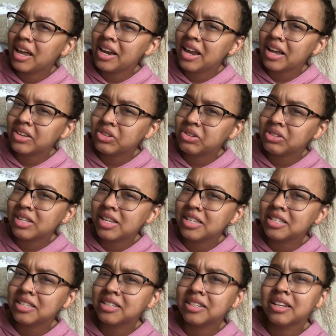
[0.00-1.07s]
an
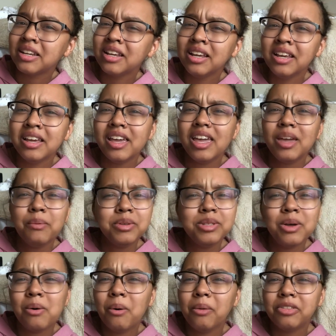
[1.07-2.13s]
exorcist. It
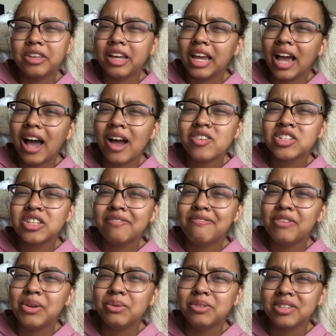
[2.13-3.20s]
was a whole thing. I was
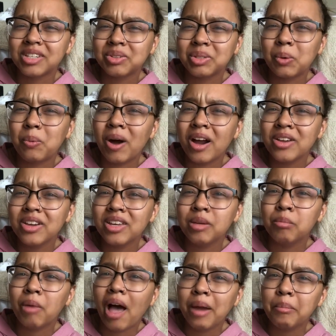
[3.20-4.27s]
confused because I was like, why are you
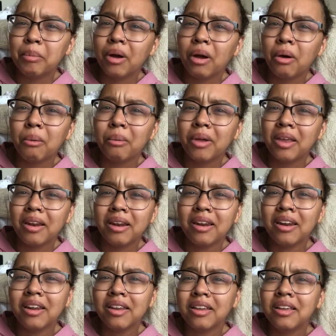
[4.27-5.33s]
getting mad, bro,
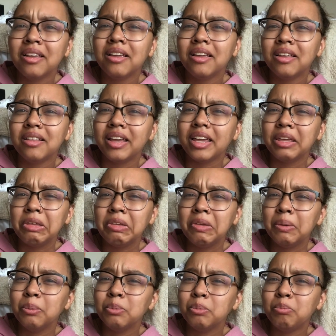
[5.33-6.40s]
when like
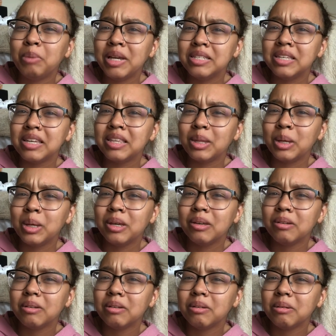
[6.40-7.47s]
you
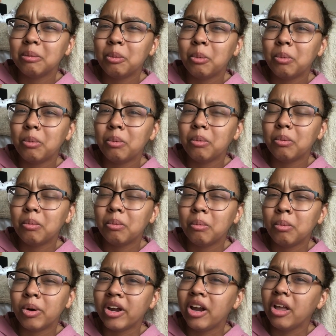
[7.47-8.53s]
basically
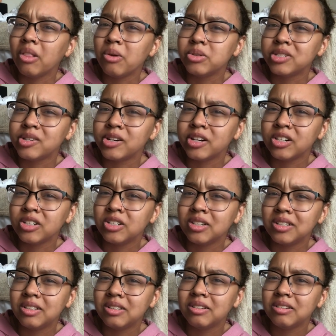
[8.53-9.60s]
were getting close to her
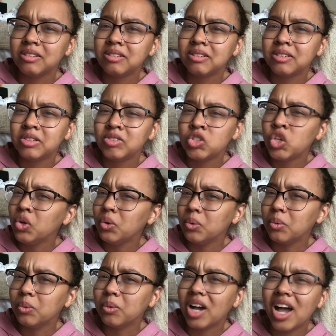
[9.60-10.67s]

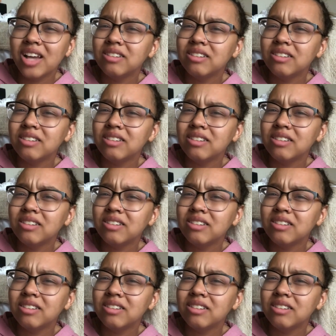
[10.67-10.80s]
too?